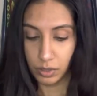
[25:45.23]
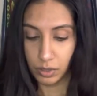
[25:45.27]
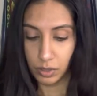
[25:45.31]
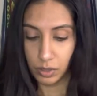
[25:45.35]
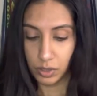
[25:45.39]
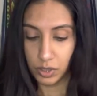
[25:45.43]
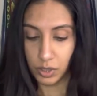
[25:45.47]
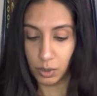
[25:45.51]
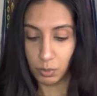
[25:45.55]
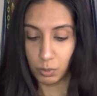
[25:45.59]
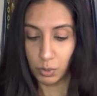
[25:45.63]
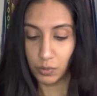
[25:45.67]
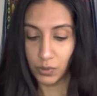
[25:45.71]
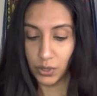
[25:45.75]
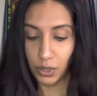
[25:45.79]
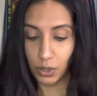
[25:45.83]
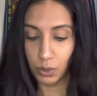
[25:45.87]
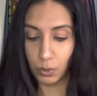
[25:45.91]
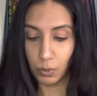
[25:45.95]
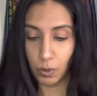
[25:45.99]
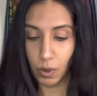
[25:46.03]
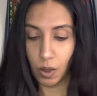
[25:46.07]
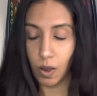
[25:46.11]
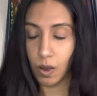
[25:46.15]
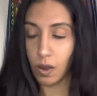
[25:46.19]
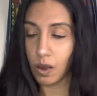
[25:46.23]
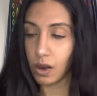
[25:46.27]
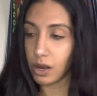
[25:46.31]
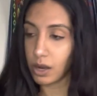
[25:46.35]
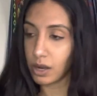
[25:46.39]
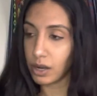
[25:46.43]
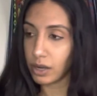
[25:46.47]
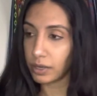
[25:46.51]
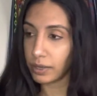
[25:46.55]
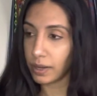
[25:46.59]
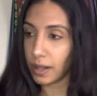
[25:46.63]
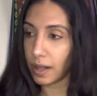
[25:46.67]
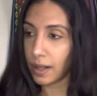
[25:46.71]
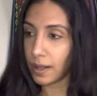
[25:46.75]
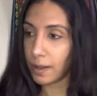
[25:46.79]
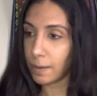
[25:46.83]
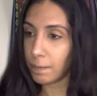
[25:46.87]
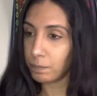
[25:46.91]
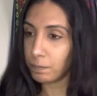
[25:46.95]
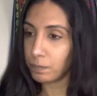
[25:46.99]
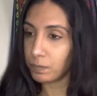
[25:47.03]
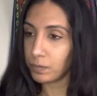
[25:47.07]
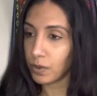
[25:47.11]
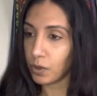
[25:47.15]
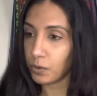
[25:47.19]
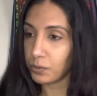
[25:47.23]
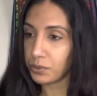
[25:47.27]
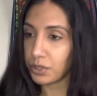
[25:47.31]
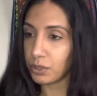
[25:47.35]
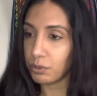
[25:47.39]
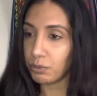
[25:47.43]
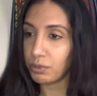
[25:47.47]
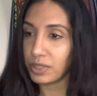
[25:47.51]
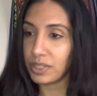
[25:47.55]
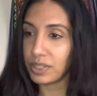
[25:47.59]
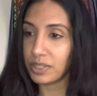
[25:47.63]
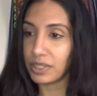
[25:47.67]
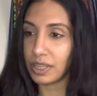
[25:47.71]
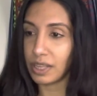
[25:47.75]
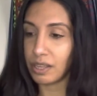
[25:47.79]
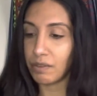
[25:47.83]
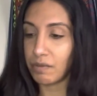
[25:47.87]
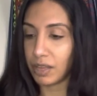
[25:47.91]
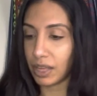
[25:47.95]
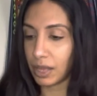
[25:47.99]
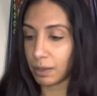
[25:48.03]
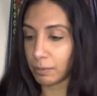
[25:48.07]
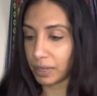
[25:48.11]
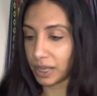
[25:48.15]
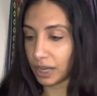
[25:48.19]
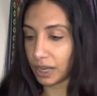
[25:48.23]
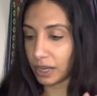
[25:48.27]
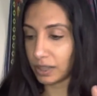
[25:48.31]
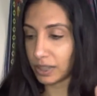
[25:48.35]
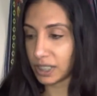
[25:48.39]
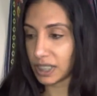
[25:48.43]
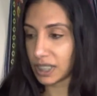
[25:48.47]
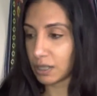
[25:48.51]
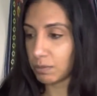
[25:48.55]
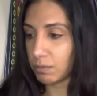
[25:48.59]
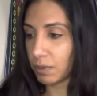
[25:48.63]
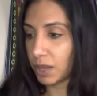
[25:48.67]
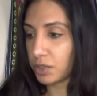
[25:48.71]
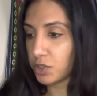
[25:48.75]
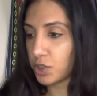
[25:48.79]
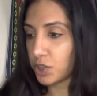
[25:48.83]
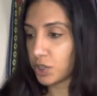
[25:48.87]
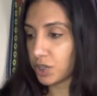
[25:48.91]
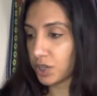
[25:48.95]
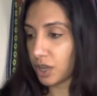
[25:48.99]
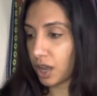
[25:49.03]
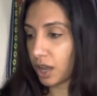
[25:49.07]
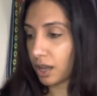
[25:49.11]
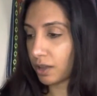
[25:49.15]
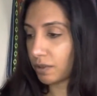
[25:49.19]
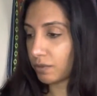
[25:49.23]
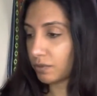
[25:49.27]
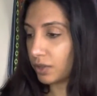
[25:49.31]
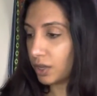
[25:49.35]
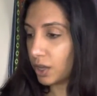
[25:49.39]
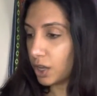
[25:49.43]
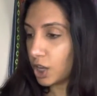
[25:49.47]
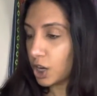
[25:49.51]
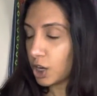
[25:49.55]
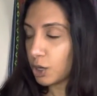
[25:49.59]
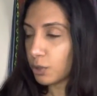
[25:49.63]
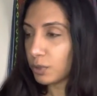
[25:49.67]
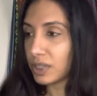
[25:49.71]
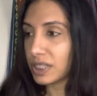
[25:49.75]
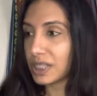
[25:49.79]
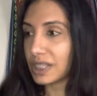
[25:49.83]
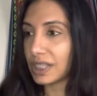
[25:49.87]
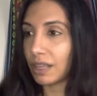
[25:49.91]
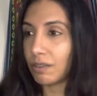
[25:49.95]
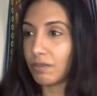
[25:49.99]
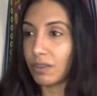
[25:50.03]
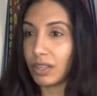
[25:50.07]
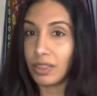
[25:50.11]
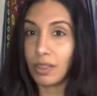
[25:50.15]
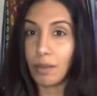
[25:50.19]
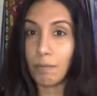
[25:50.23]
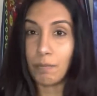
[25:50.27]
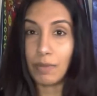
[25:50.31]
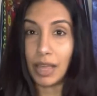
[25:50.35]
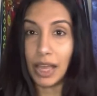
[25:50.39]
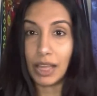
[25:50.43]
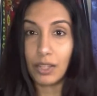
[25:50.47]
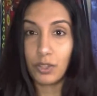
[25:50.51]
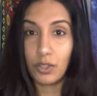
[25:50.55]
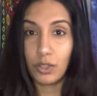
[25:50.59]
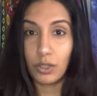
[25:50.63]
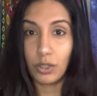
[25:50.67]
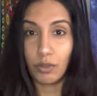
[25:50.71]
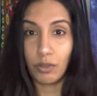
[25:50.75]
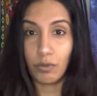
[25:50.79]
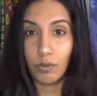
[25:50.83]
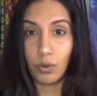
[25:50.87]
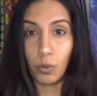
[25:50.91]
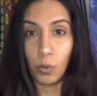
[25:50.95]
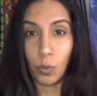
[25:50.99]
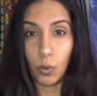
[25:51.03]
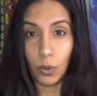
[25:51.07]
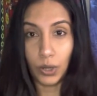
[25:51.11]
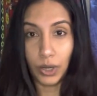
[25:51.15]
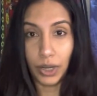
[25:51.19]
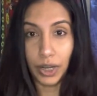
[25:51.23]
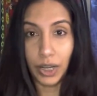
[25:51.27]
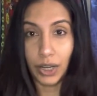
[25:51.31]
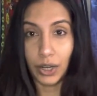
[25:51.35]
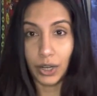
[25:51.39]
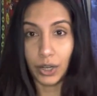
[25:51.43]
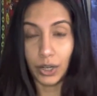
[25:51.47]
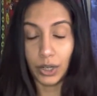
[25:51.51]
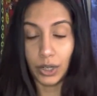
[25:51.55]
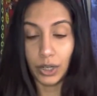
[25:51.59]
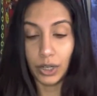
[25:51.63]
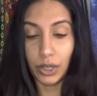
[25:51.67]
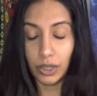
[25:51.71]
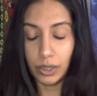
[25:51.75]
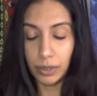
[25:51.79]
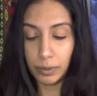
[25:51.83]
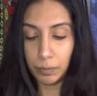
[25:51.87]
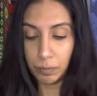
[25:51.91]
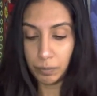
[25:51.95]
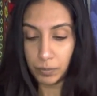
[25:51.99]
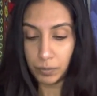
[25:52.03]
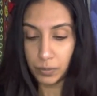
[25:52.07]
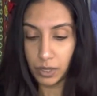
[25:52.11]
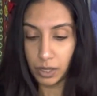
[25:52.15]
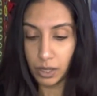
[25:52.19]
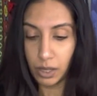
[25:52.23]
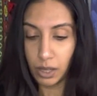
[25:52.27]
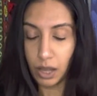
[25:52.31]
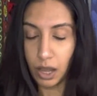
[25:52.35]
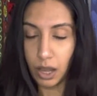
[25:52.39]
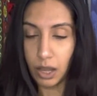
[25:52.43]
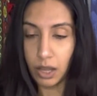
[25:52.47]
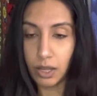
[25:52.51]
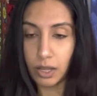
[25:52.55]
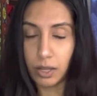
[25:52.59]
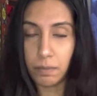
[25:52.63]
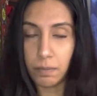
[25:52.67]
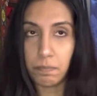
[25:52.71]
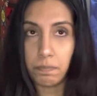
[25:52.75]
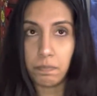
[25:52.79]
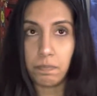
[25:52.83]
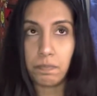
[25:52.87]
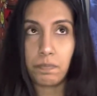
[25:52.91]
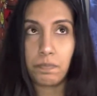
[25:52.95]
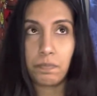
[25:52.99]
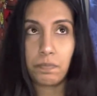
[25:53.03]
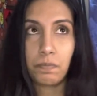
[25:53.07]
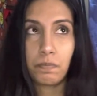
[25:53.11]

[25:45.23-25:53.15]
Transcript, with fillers: Some of you are um, also receiving, I'm getting this message of receiving the mantle of a warrior. Um,